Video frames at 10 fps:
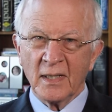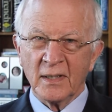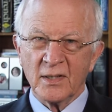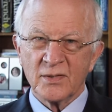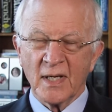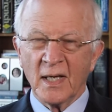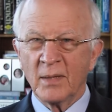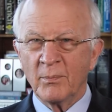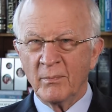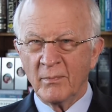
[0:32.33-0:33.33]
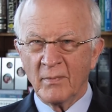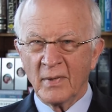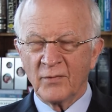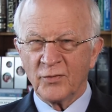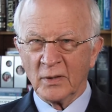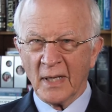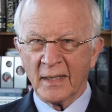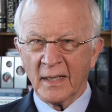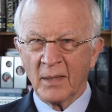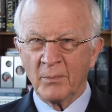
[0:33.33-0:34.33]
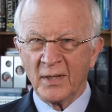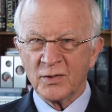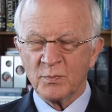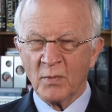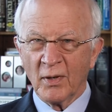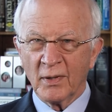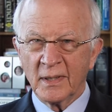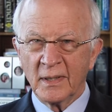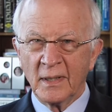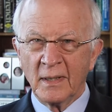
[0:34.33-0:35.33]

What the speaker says: It is a, if you like, a benchmark,